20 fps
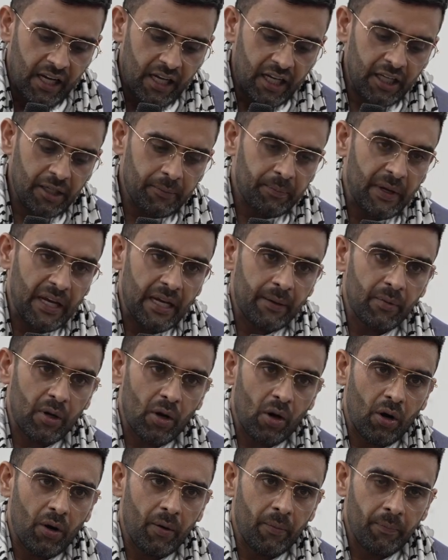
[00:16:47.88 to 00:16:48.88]
In
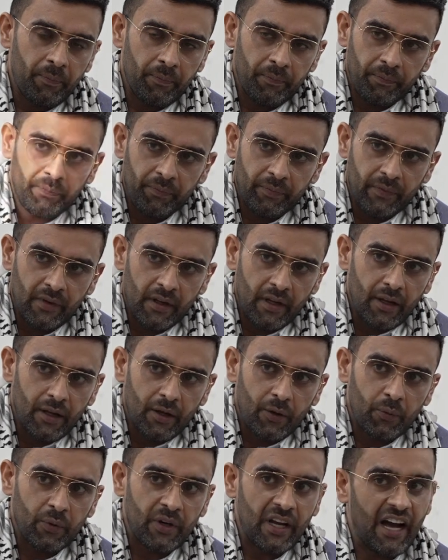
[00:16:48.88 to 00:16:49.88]
Birmingham,
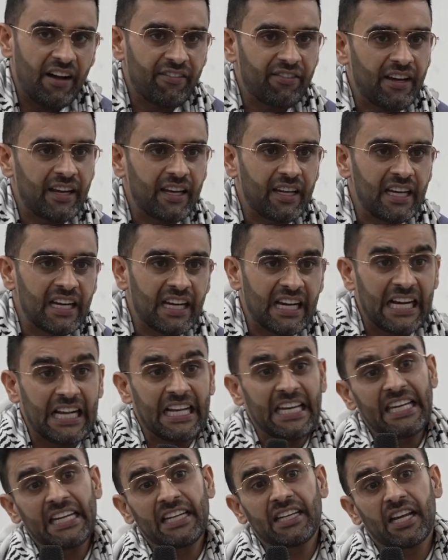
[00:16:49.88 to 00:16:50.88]
we have a
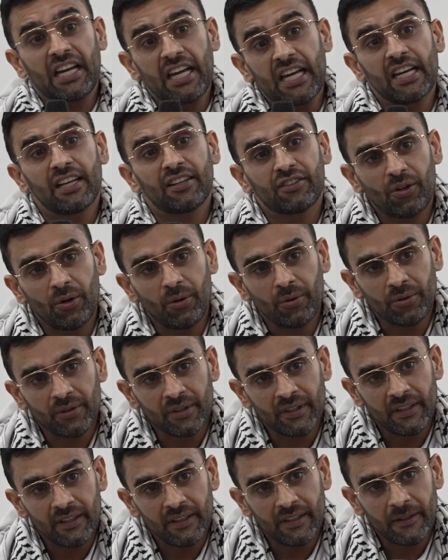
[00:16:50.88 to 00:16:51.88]
clean air zone